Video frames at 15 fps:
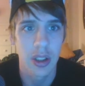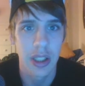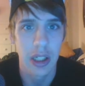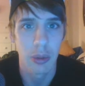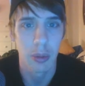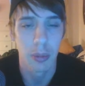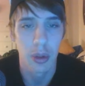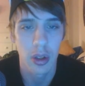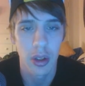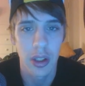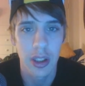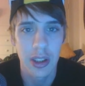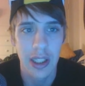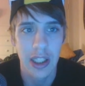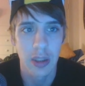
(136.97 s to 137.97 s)
it out with
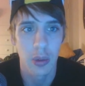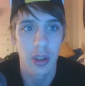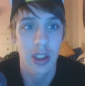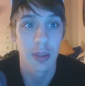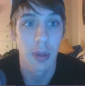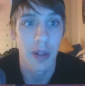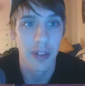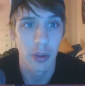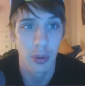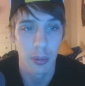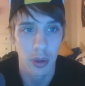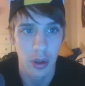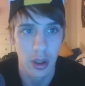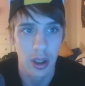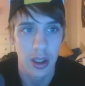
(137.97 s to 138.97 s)
Murlocs as well as buff it with
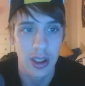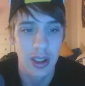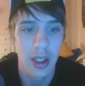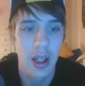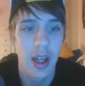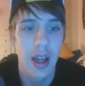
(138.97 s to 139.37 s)
Murlocs.